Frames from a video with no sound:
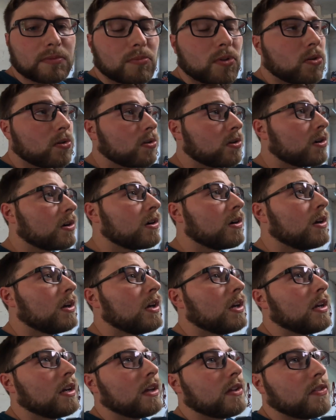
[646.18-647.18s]
more
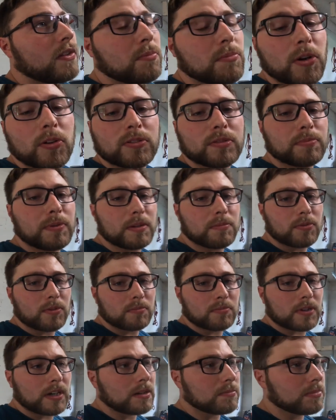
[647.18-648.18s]
than most people
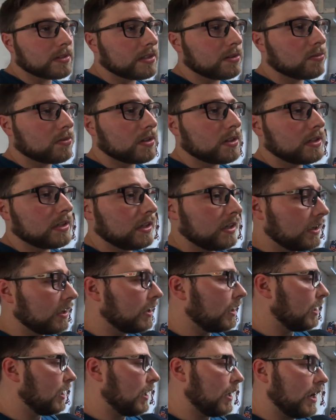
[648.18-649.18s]
probably would.
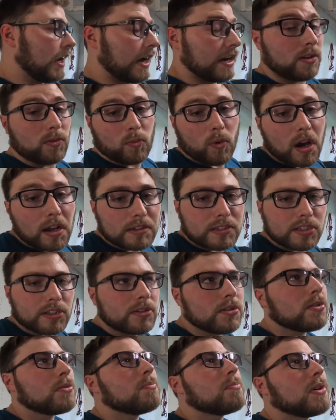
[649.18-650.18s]
I don't want
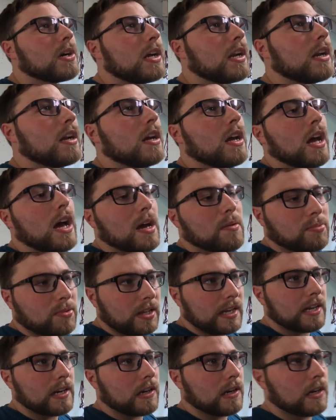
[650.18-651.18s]
to, but I
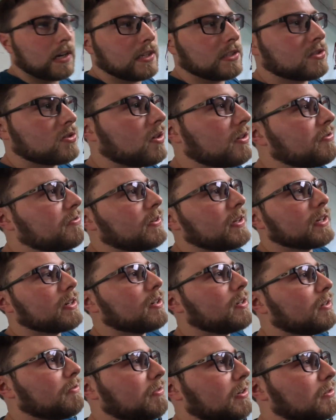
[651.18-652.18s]
plan on it. So I
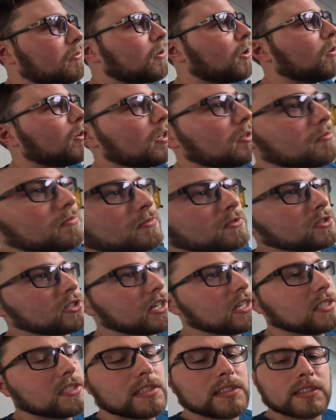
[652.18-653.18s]
figure if I roll it,
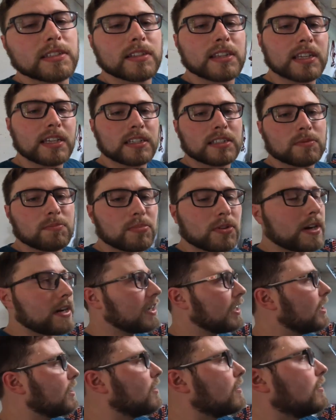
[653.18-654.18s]
chances of things
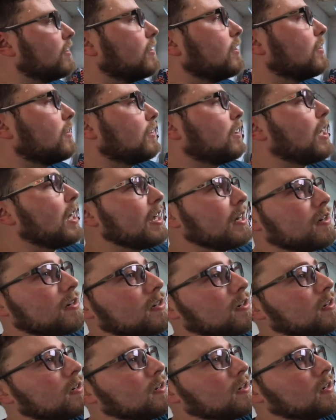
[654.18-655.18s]
breaking are a little lighter.